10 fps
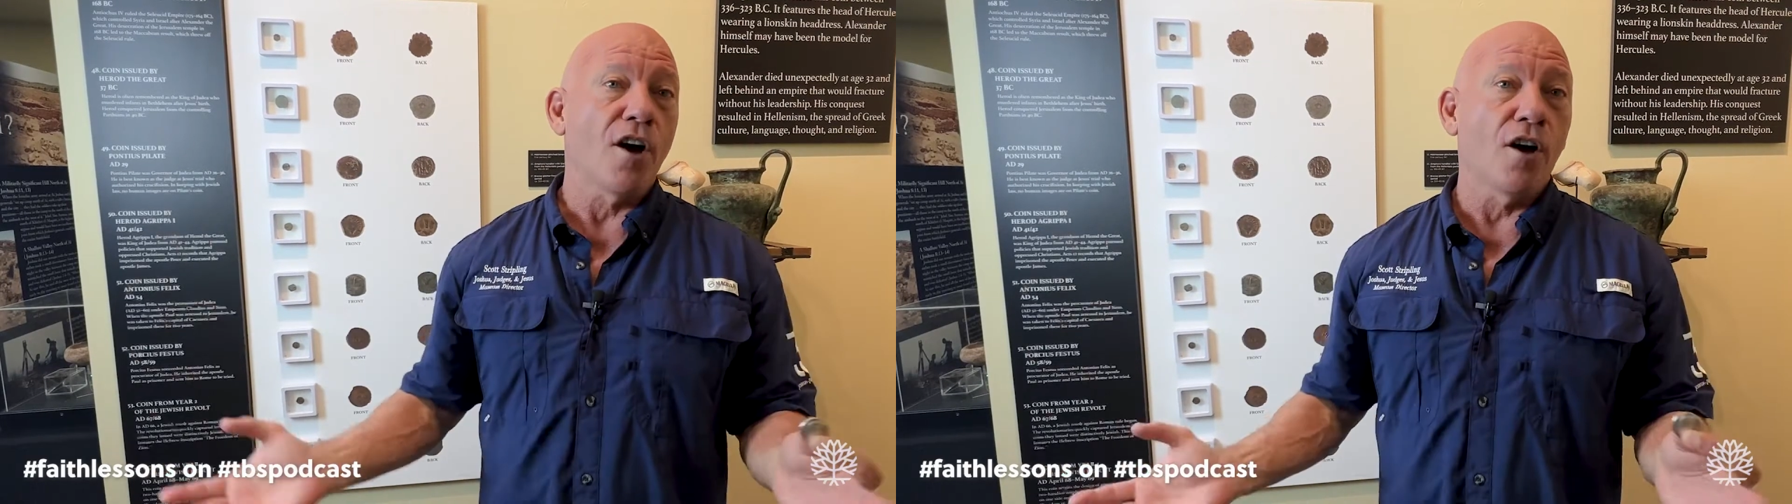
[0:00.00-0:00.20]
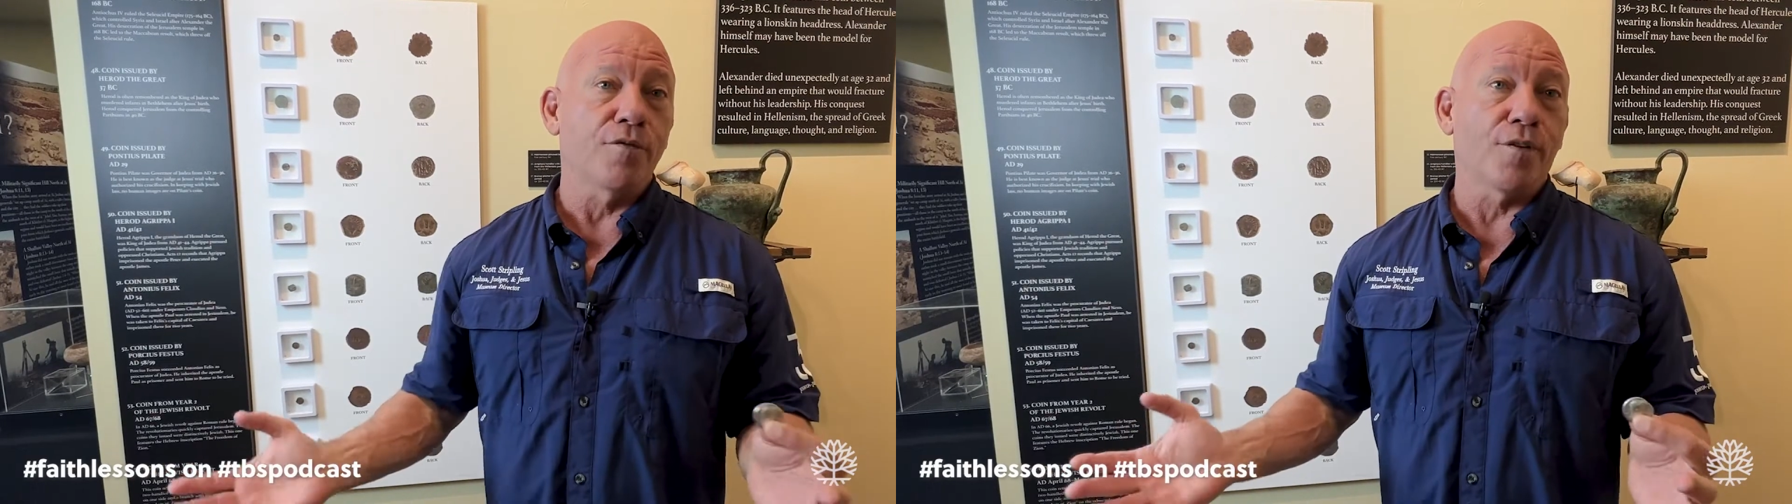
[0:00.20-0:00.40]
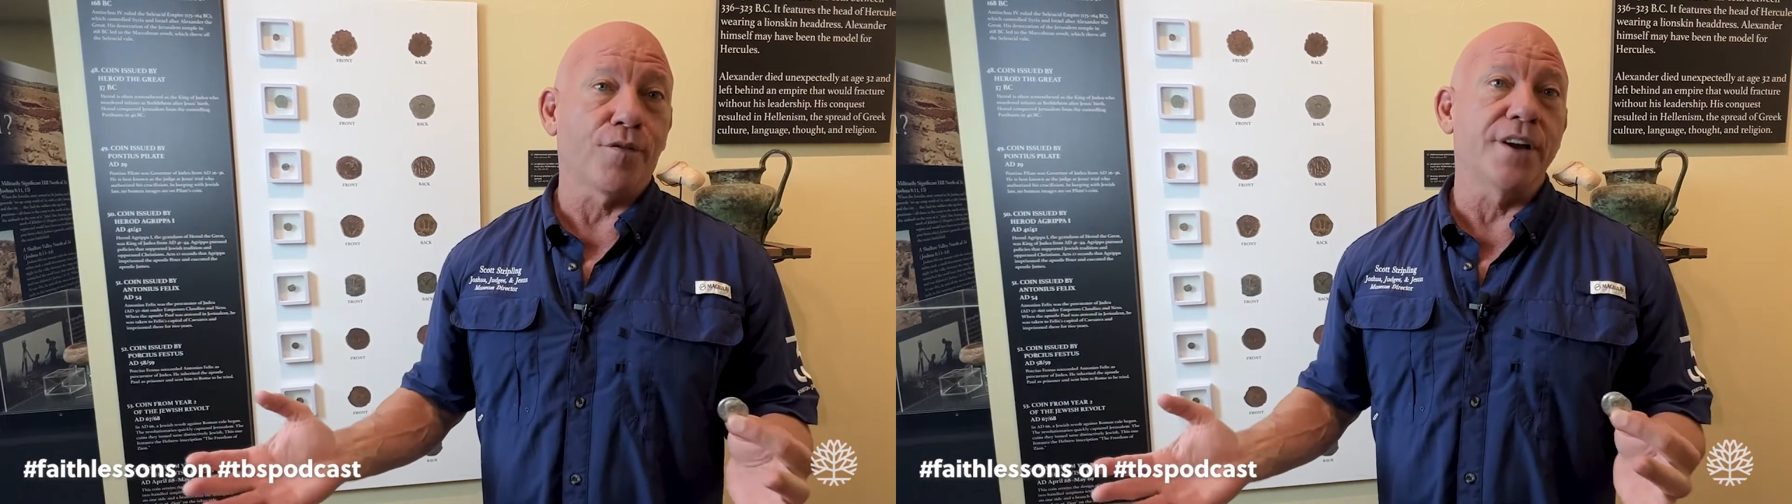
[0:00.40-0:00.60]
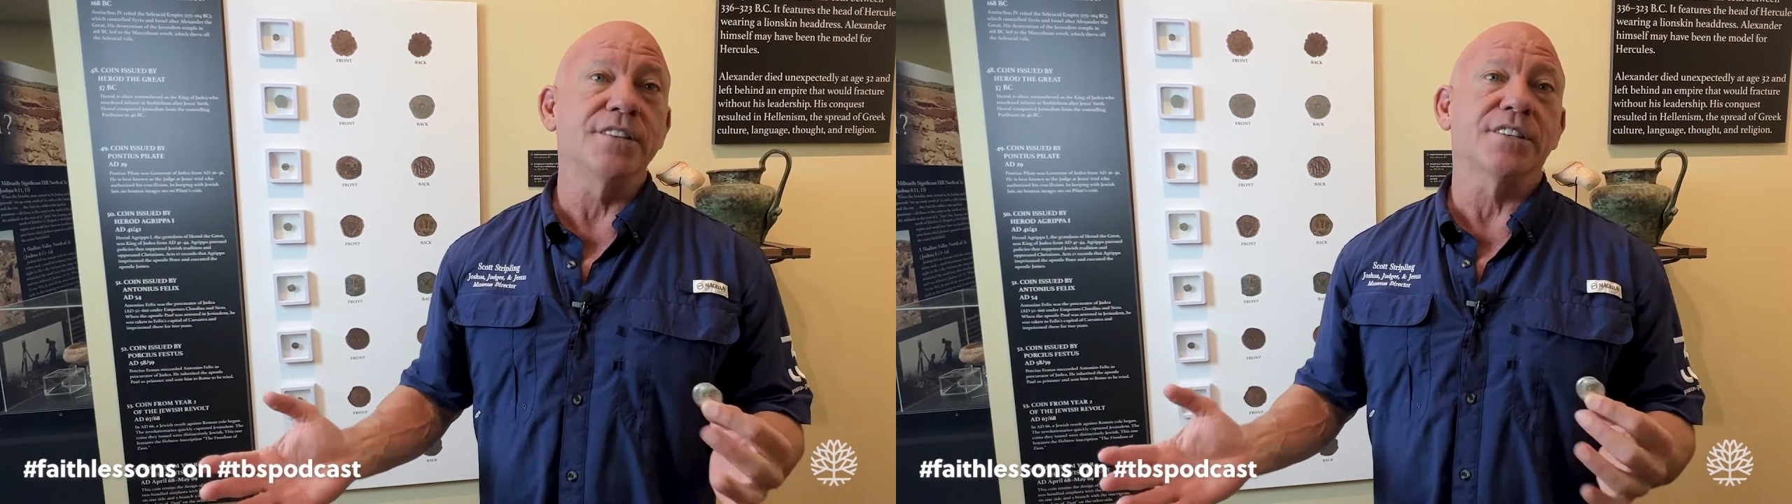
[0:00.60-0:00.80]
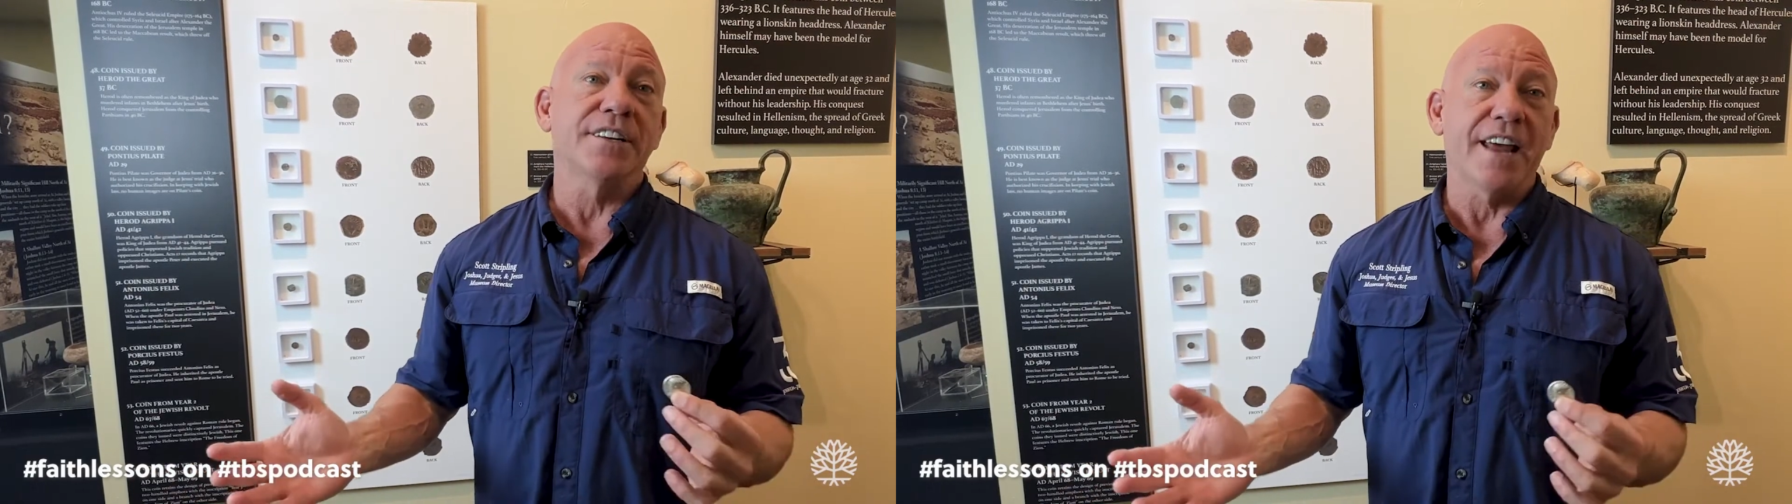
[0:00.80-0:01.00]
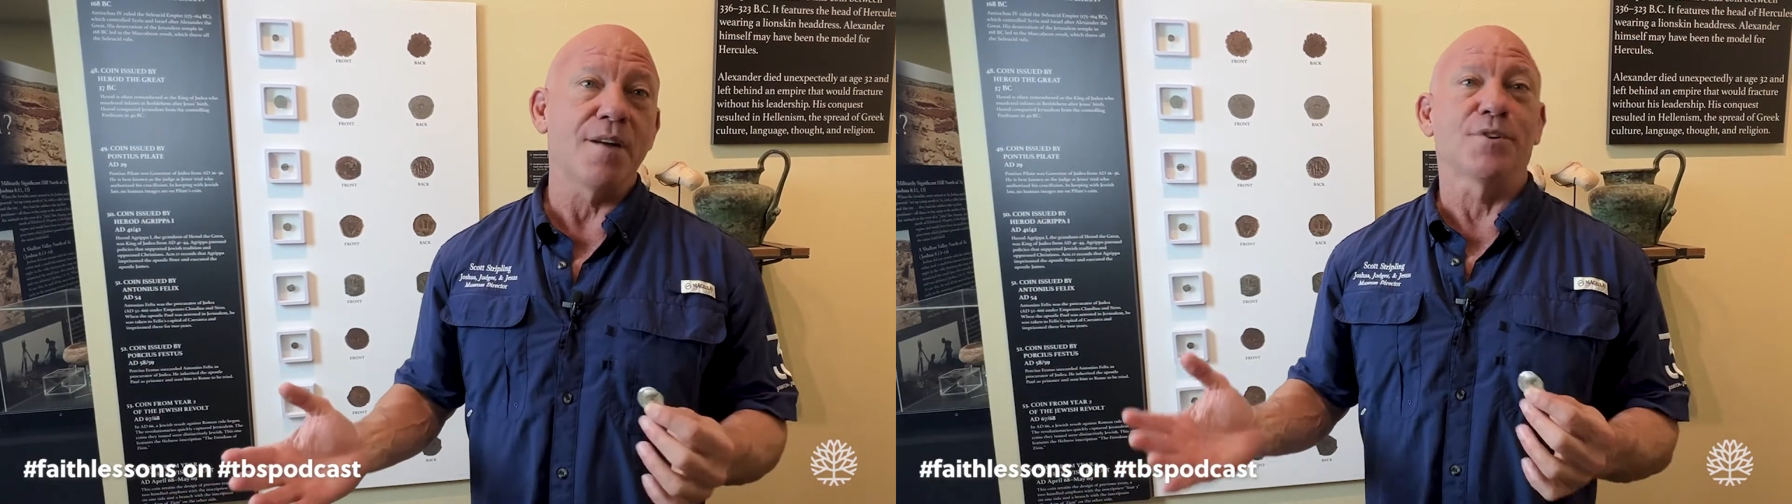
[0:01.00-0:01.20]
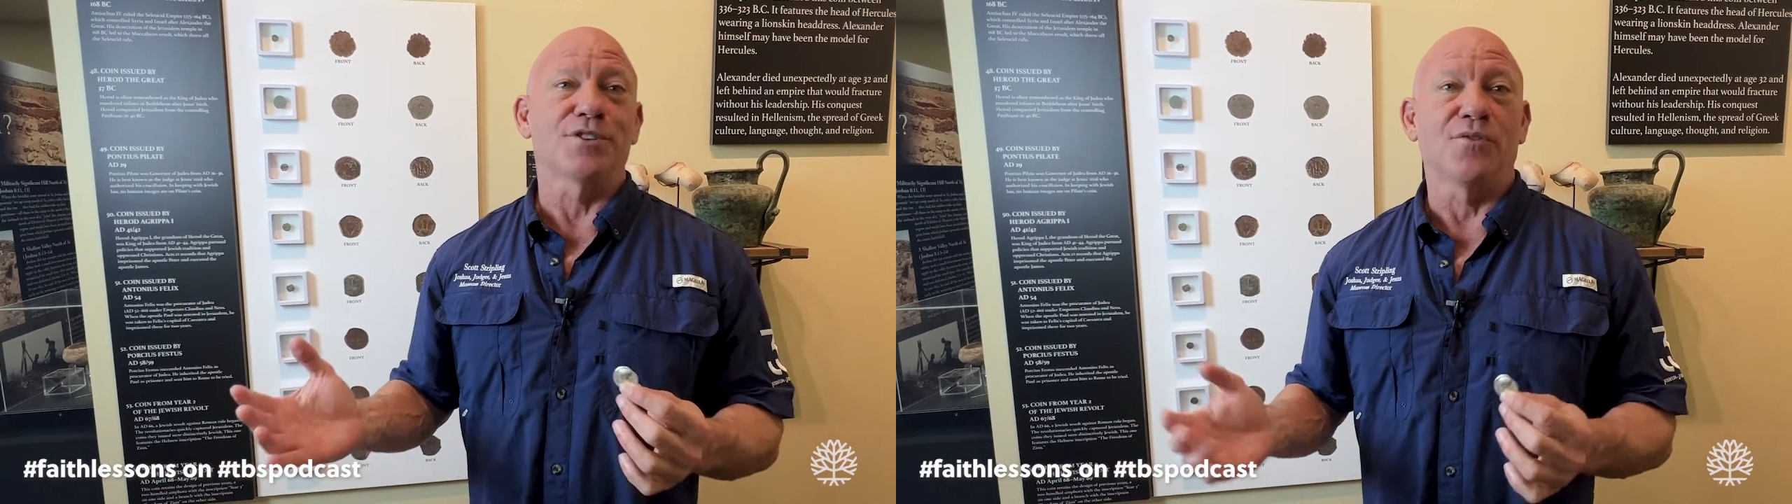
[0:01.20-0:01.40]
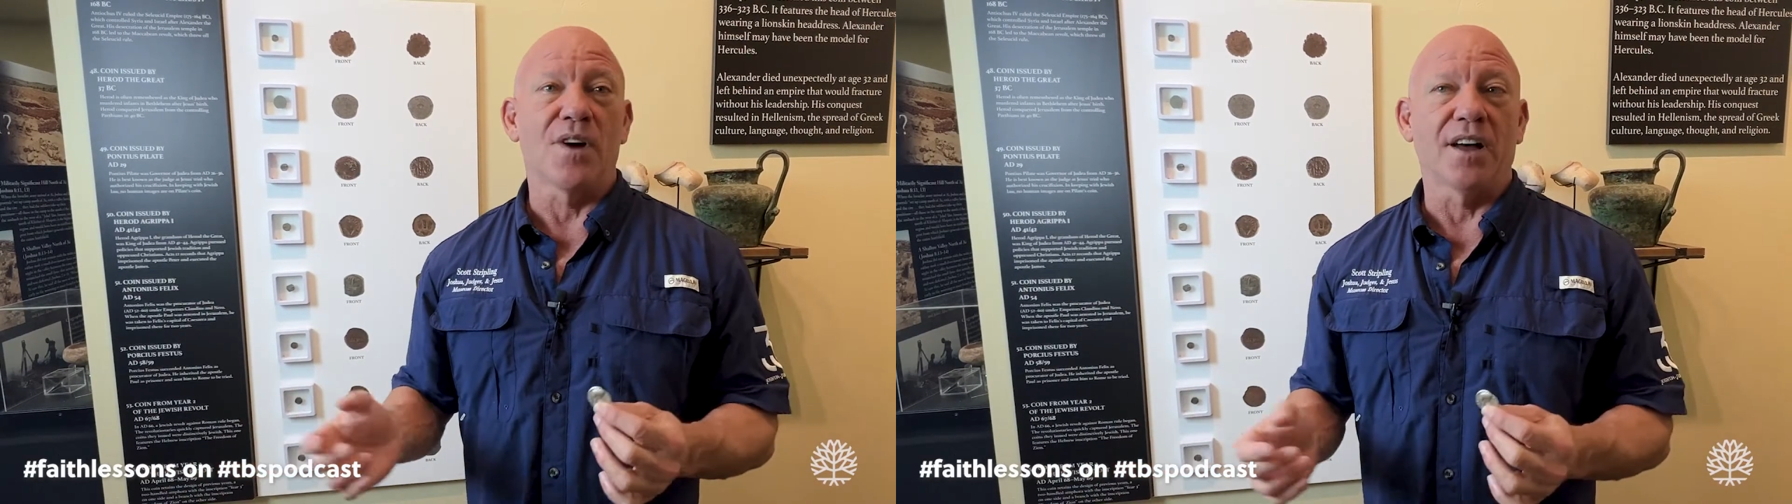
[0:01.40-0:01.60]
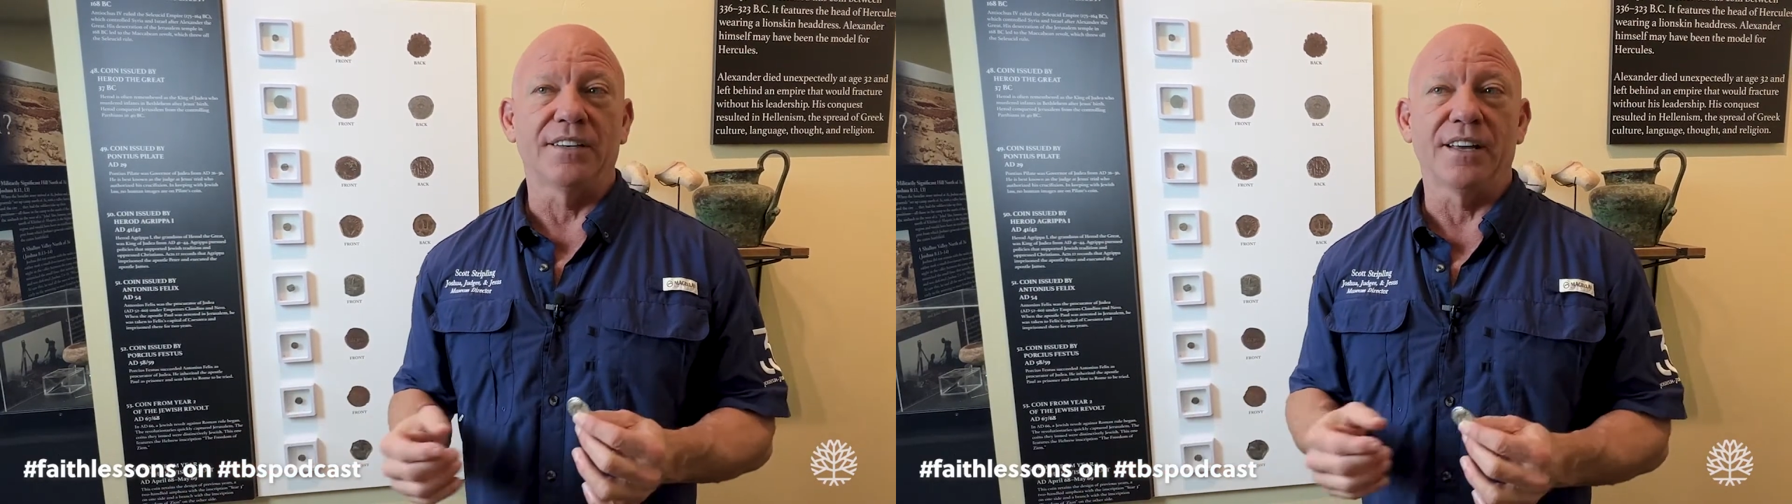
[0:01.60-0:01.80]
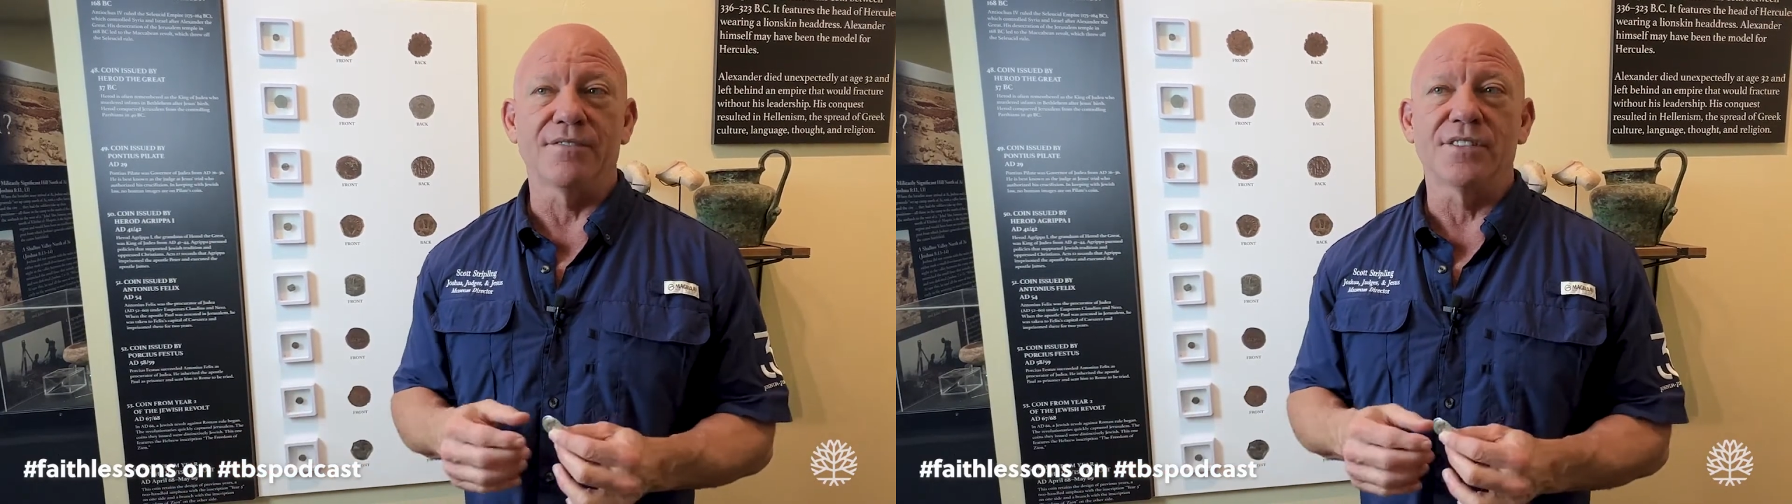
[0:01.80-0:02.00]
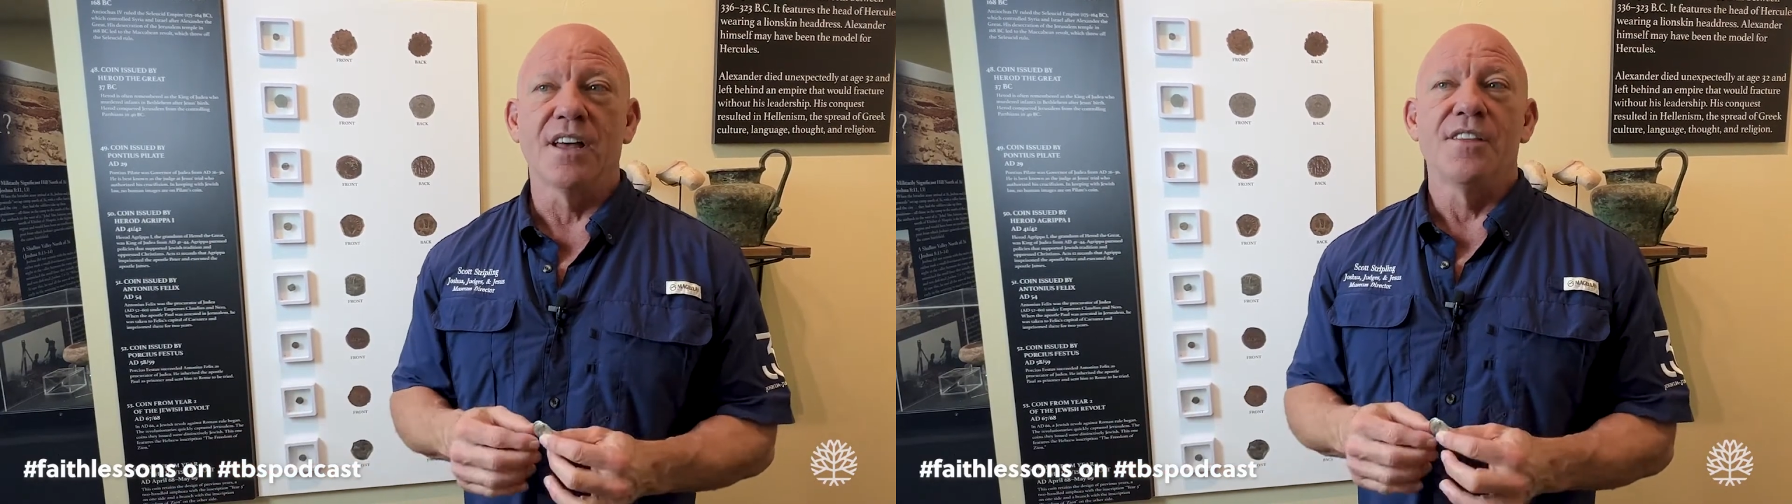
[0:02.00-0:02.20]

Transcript: all of her friends and neighbors and relatives